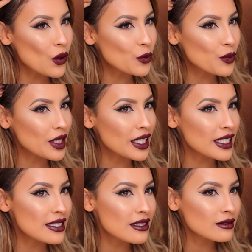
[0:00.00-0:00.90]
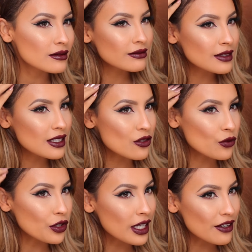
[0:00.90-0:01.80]
Hold, please. It's
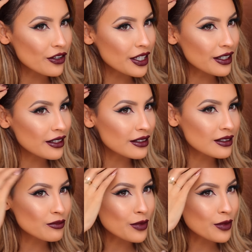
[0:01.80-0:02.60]
real life right here.